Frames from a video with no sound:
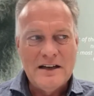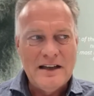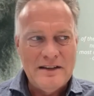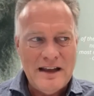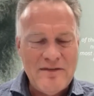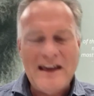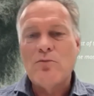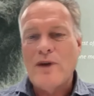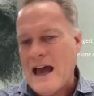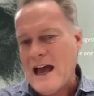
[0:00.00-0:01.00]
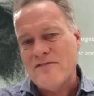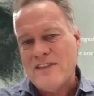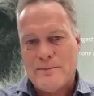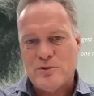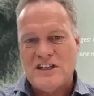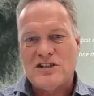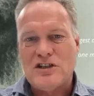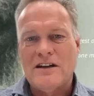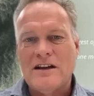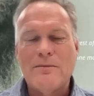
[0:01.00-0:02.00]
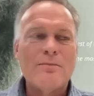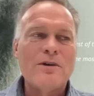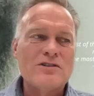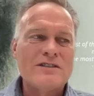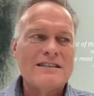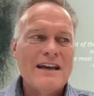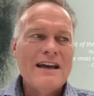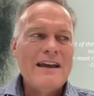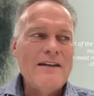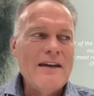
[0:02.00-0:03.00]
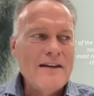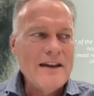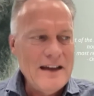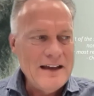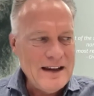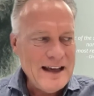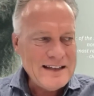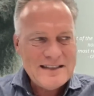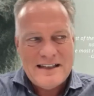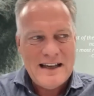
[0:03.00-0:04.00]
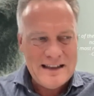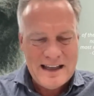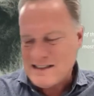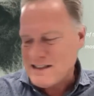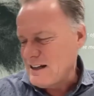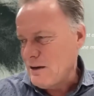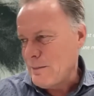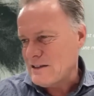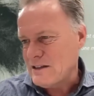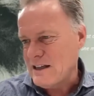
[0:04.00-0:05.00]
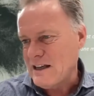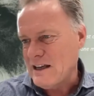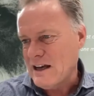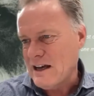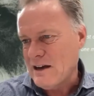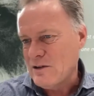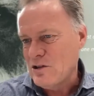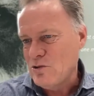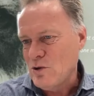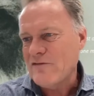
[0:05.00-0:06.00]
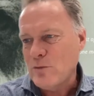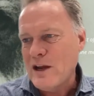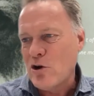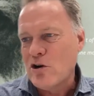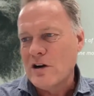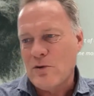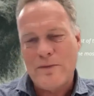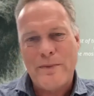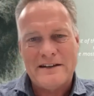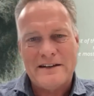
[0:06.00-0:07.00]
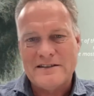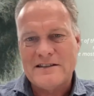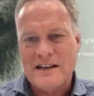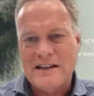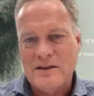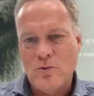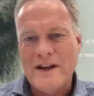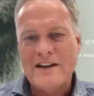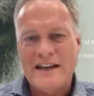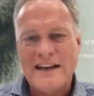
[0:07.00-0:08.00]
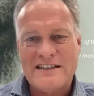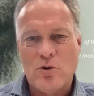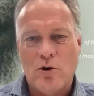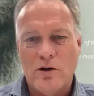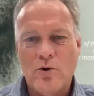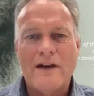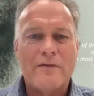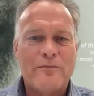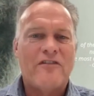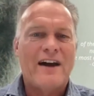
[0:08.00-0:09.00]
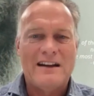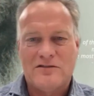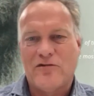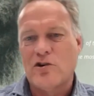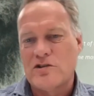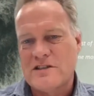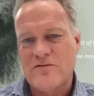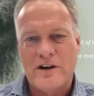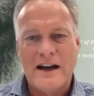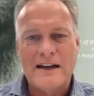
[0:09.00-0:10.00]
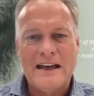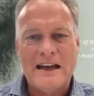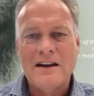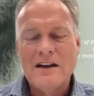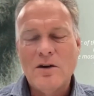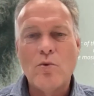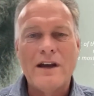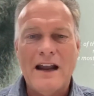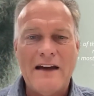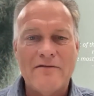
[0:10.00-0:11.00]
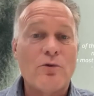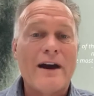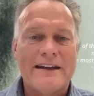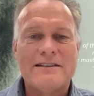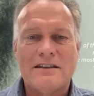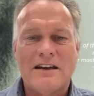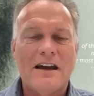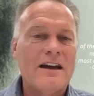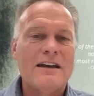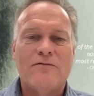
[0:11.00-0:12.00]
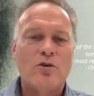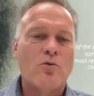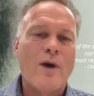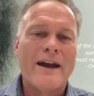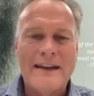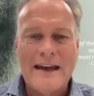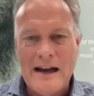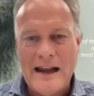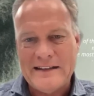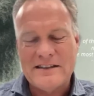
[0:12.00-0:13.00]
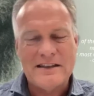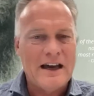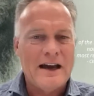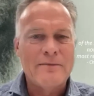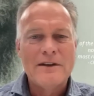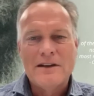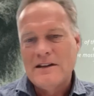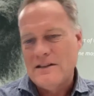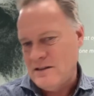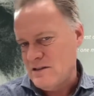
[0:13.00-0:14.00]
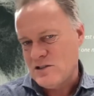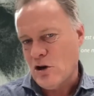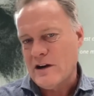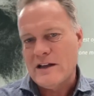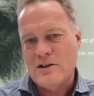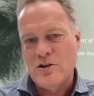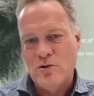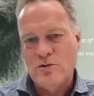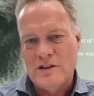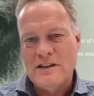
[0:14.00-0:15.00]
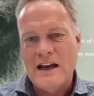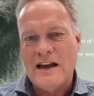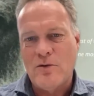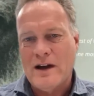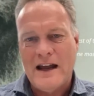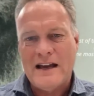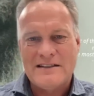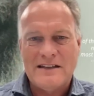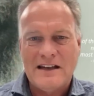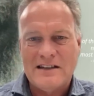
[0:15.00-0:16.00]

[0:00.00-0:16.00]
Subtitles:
And then we have that position, because and that's a little bit the you have to be early with patents. The winner takes it all. Whoever files first for an idea will have the right. If you're one day late, sorry, the other one has